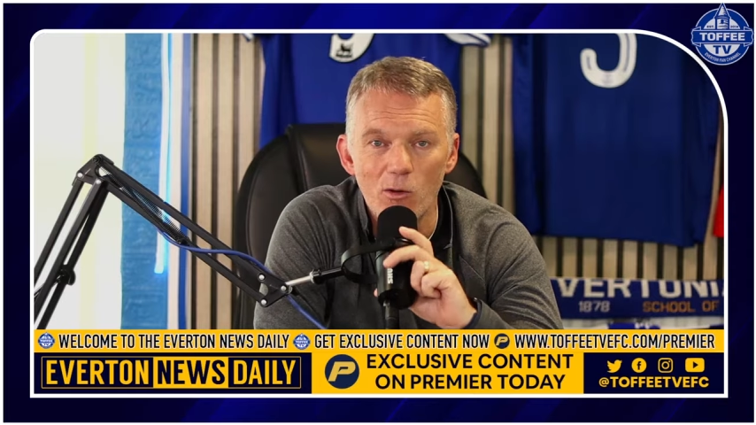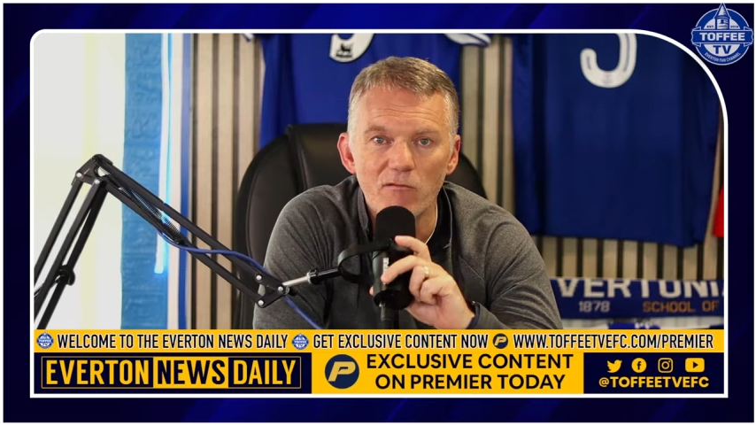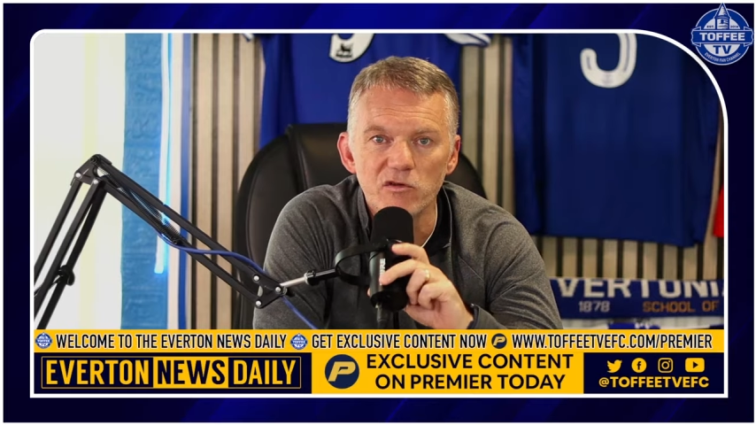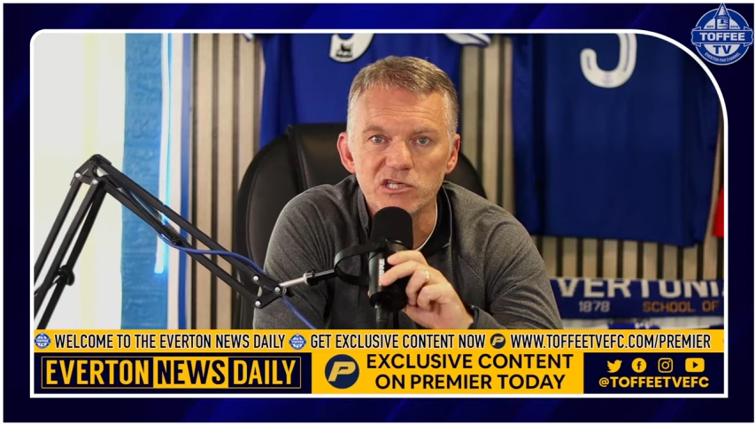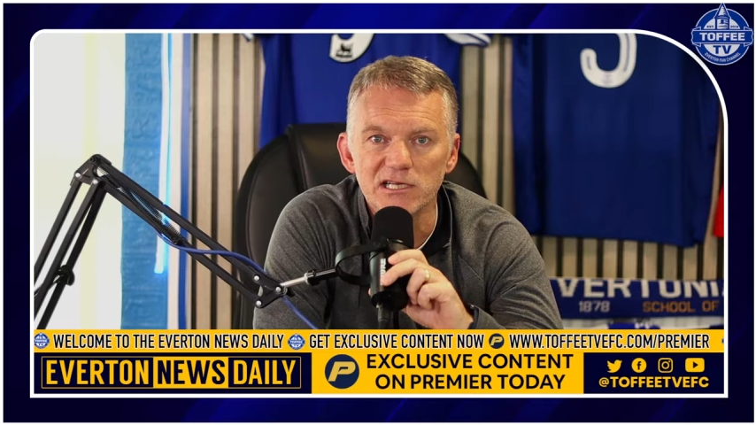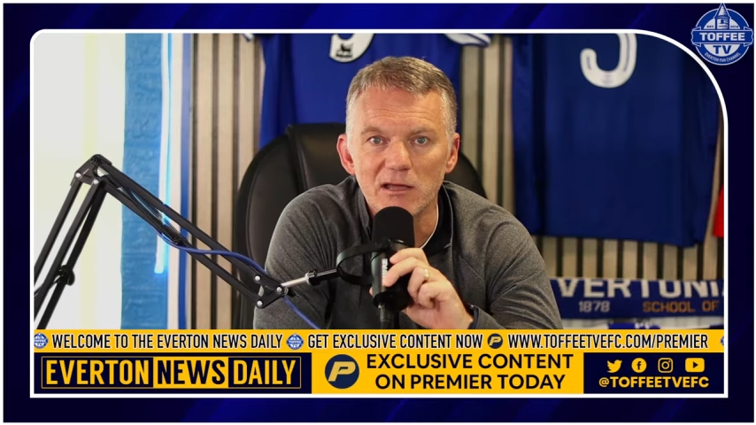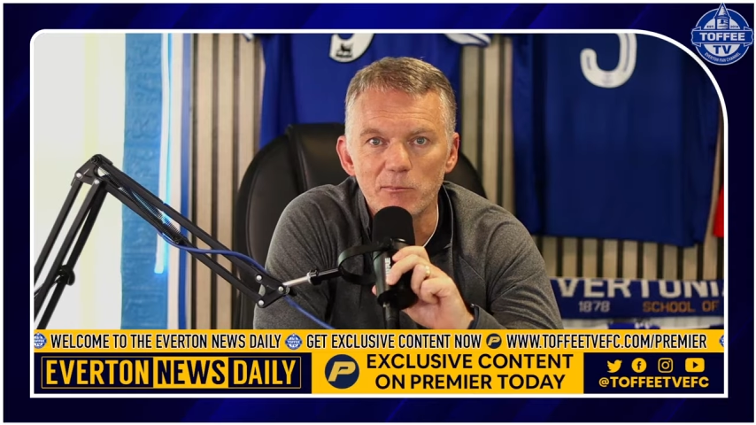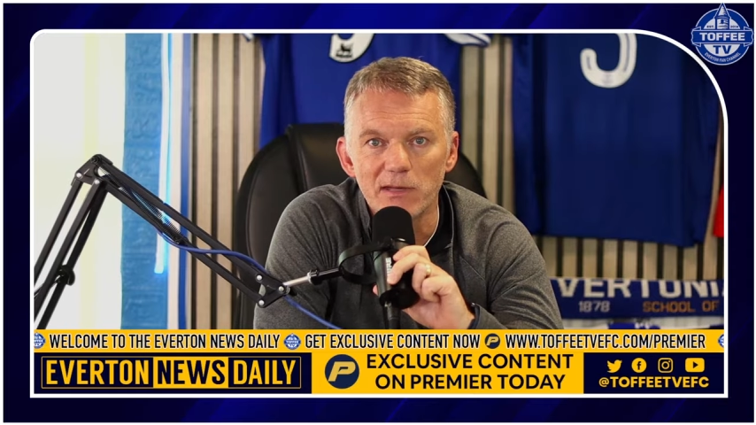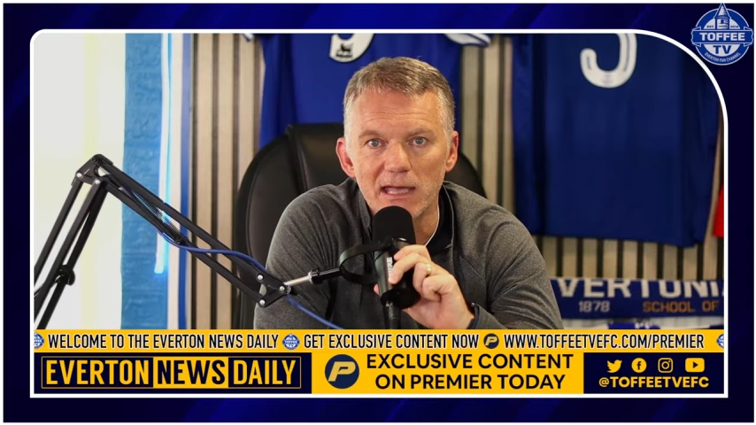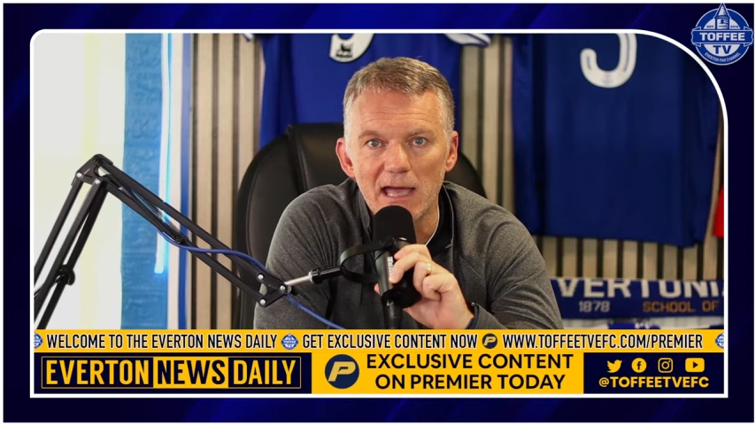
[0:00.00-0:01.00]
Obviously, it'll
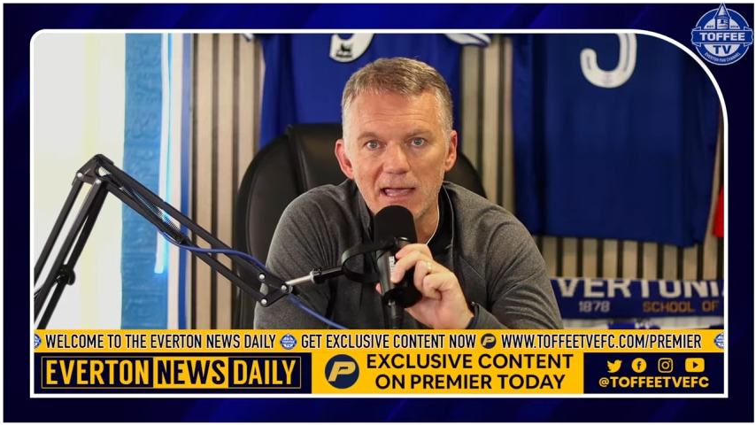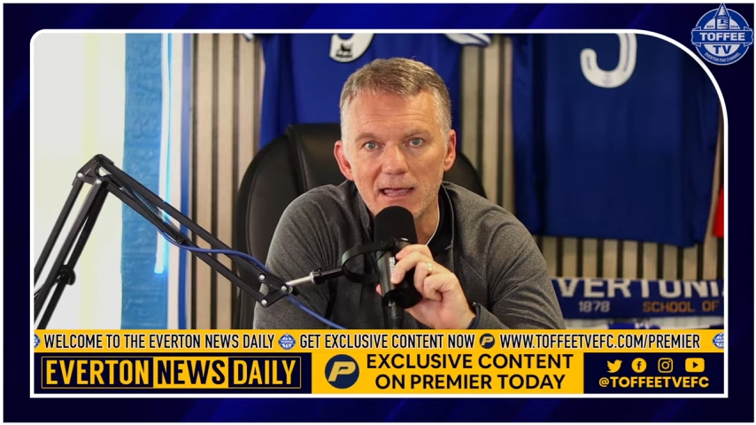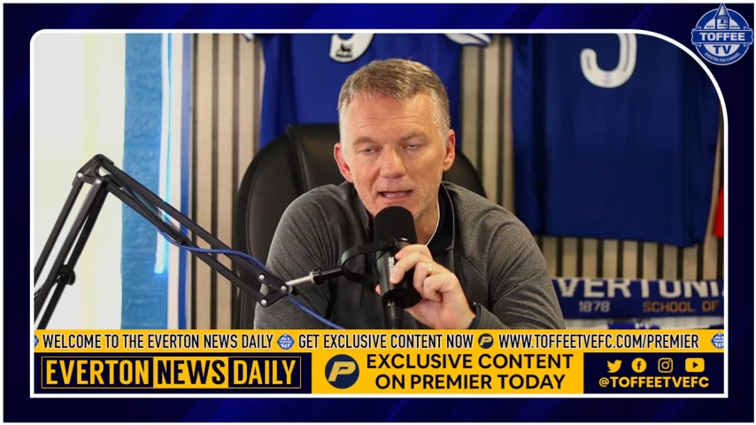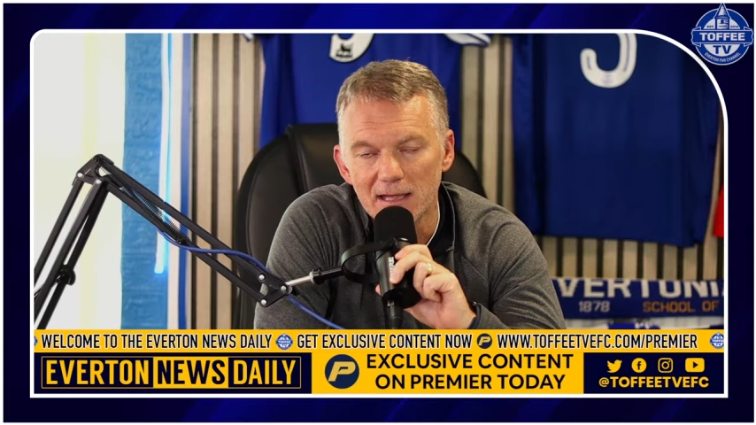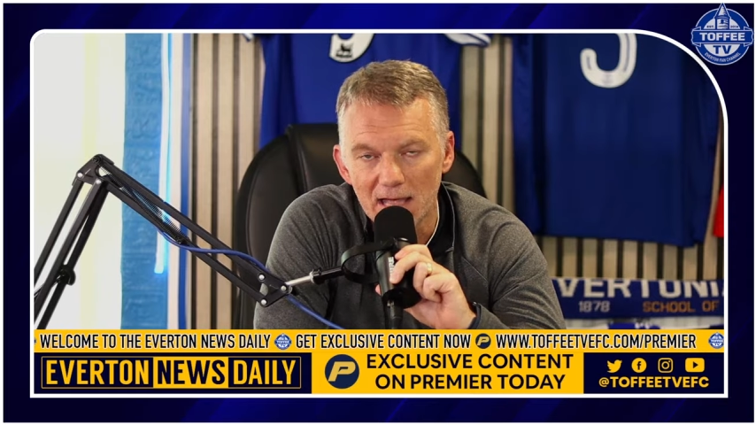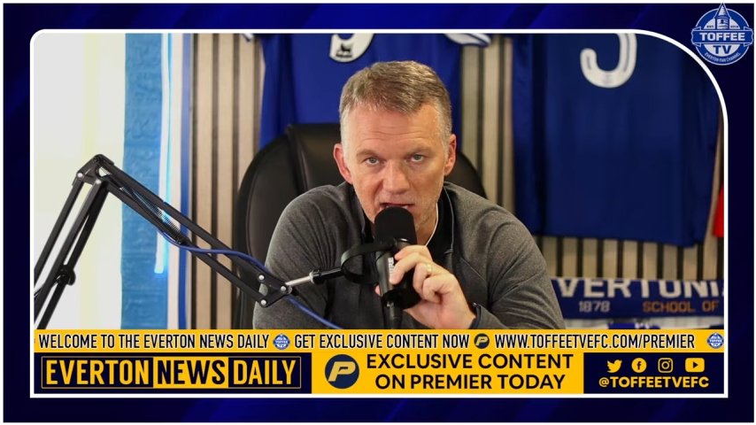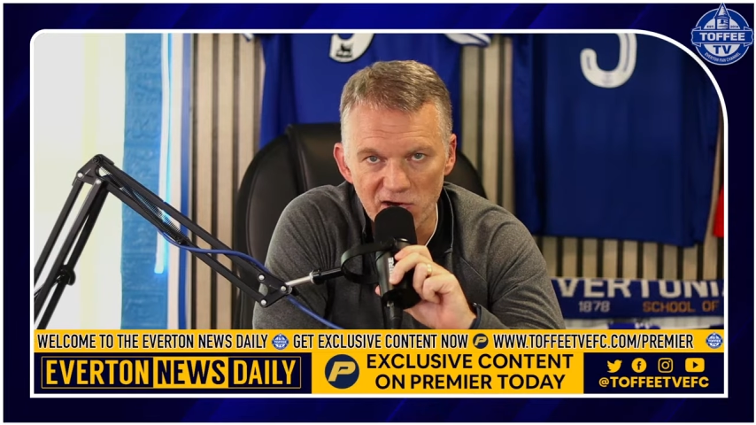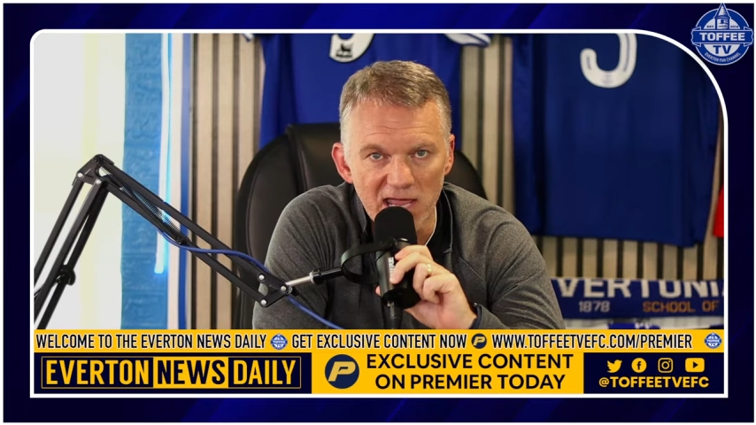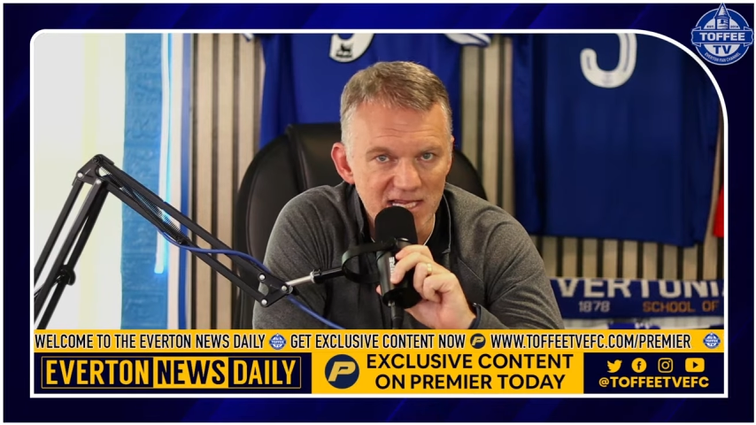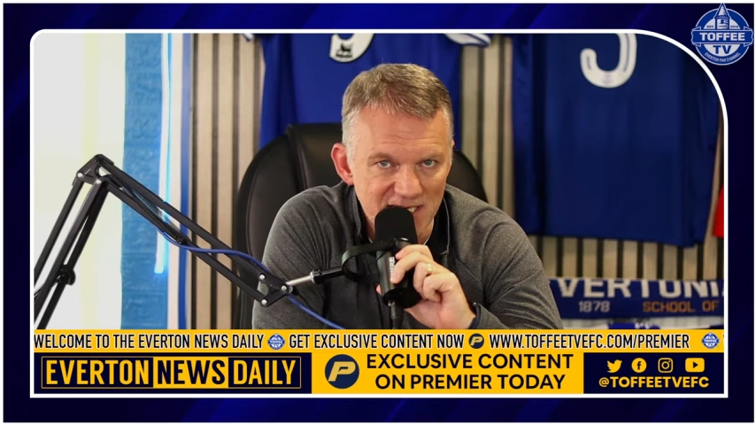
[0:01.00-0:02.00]
be a
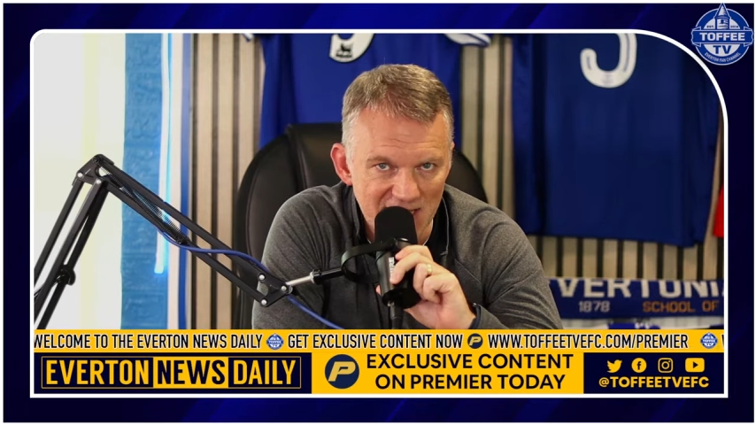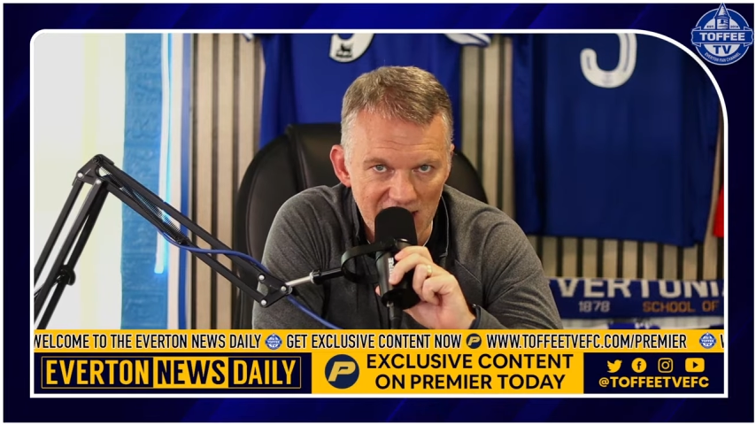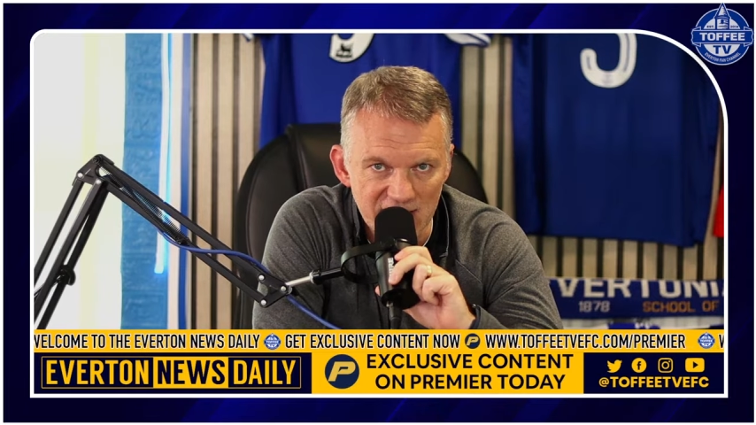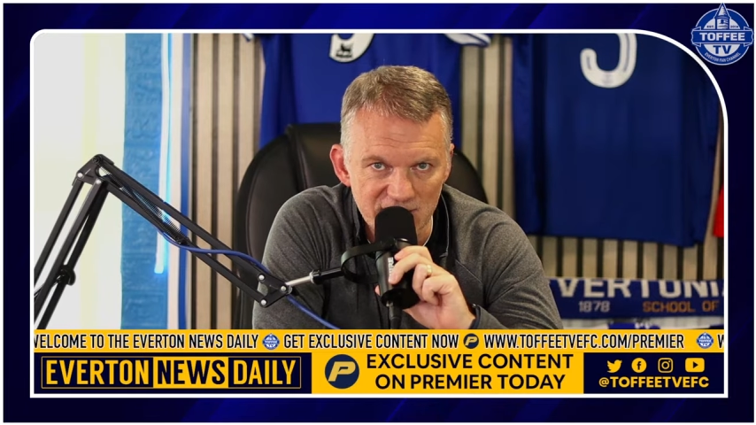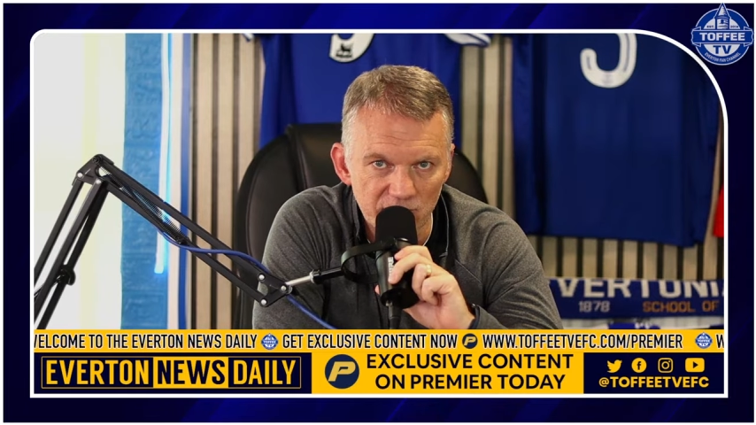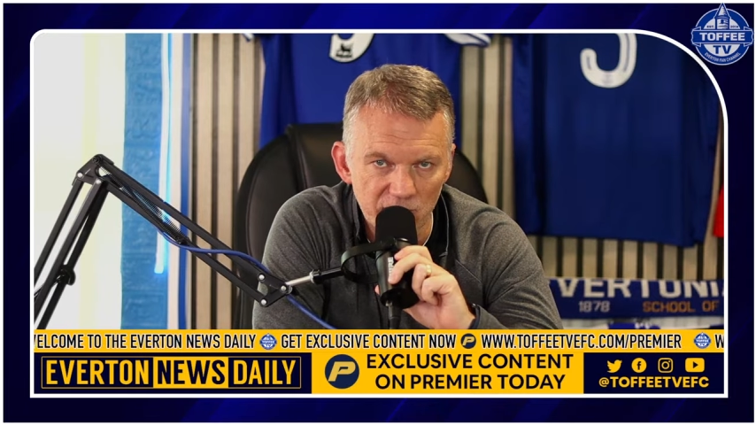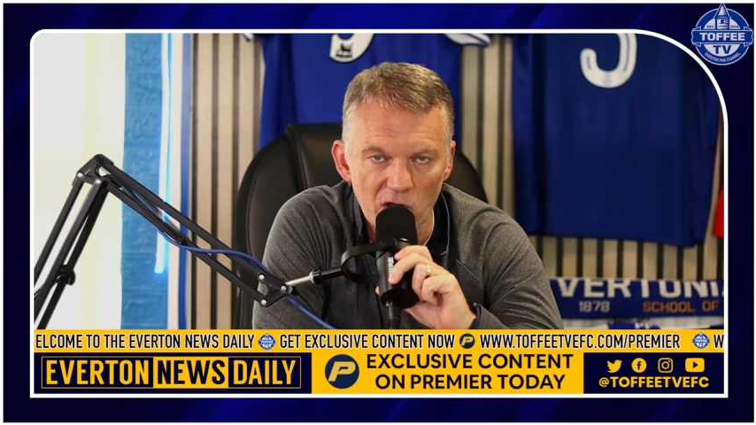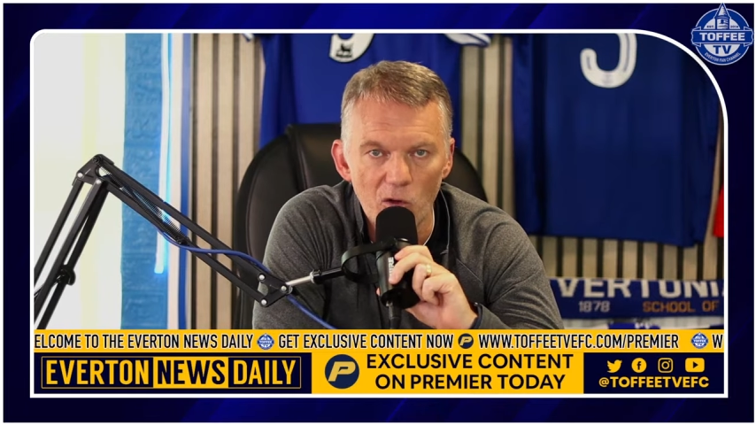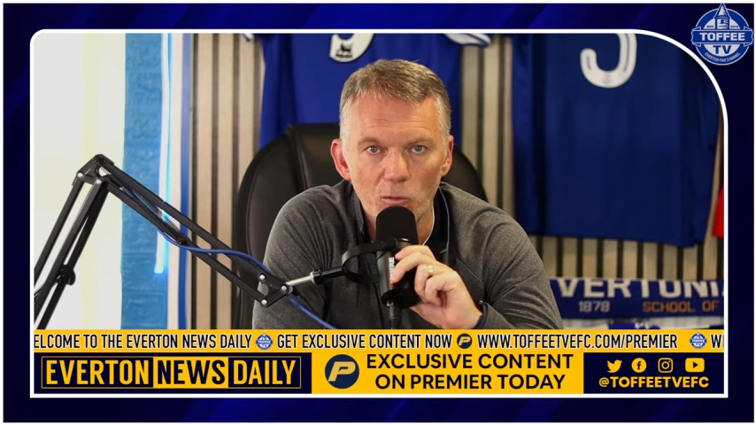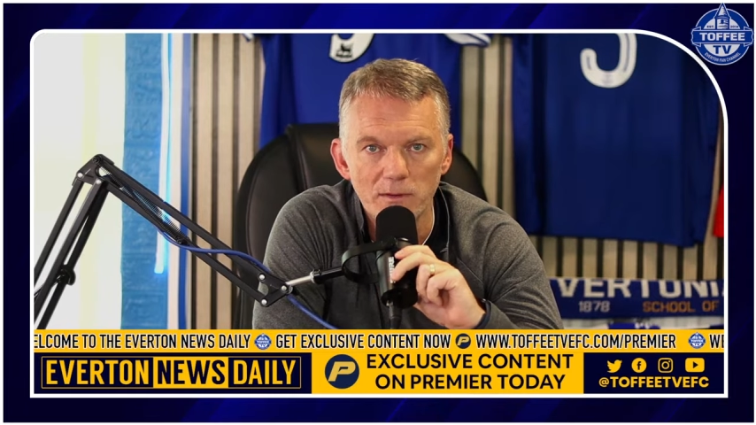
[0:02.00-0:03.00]
great occasion for
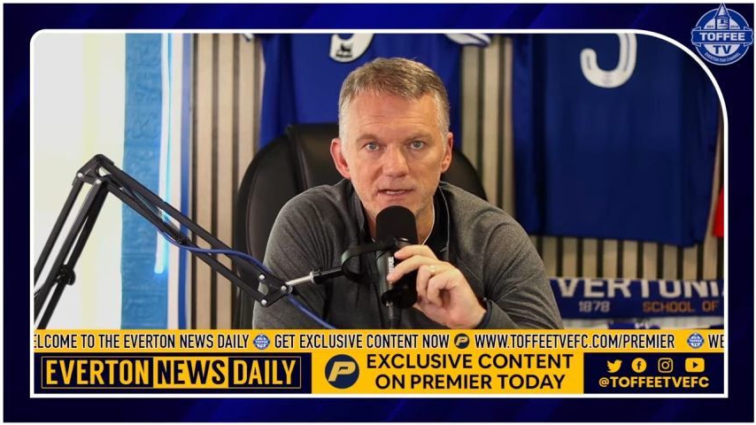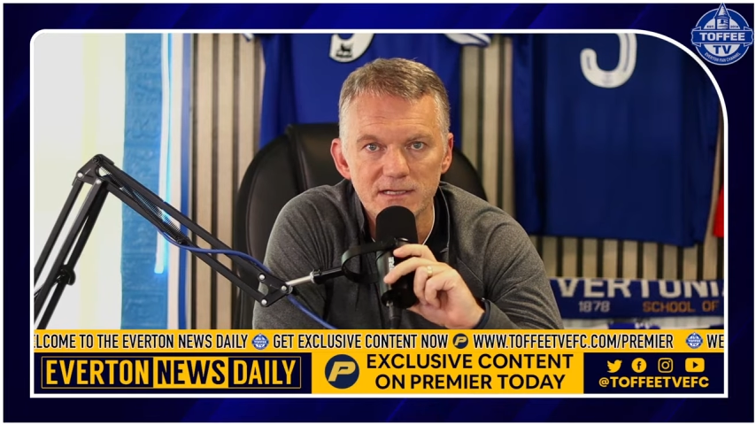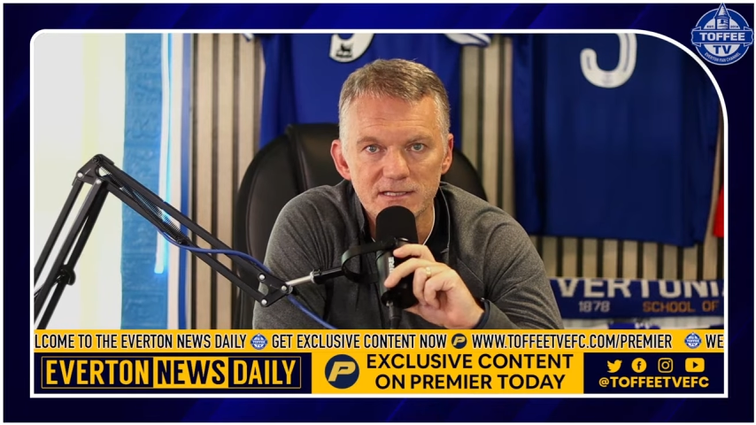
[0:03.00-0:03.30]
Coleman